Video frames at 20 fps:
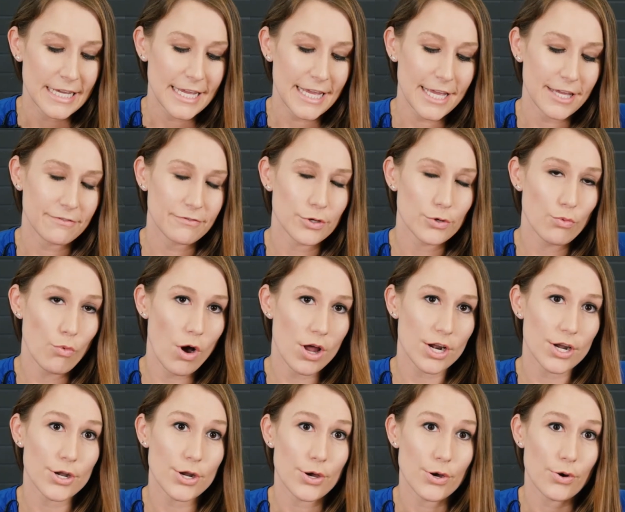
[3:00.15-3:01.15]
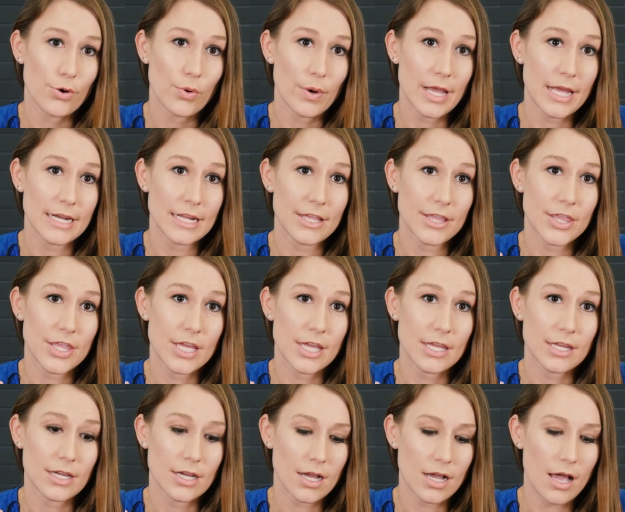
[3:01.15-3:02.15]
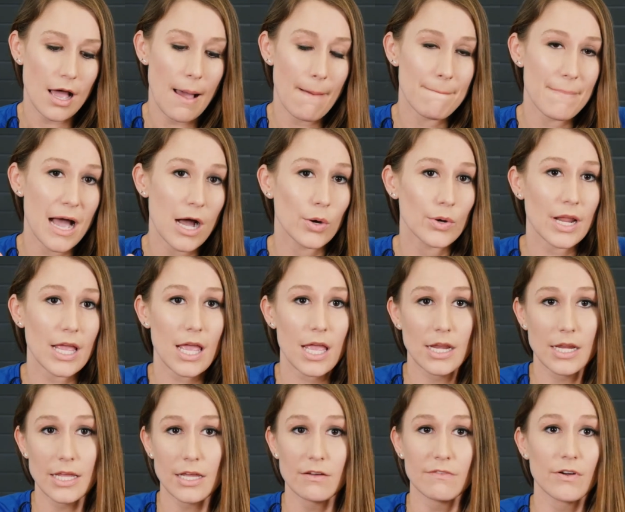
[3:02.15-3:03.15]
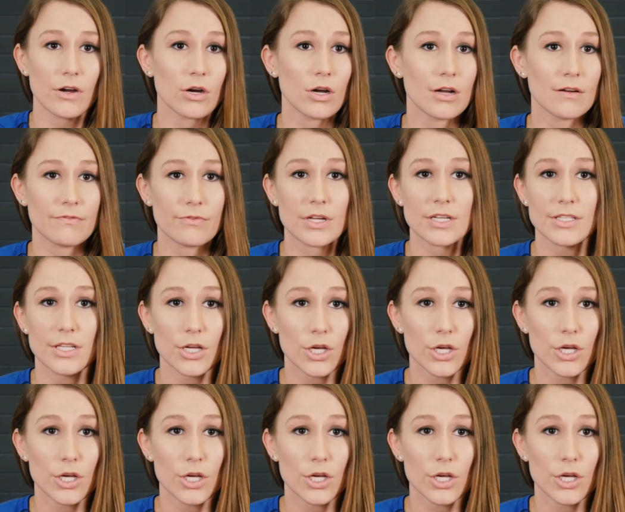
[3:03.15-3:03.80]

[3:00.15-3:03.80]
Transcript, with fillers: If you want to know anything about any of our offerings,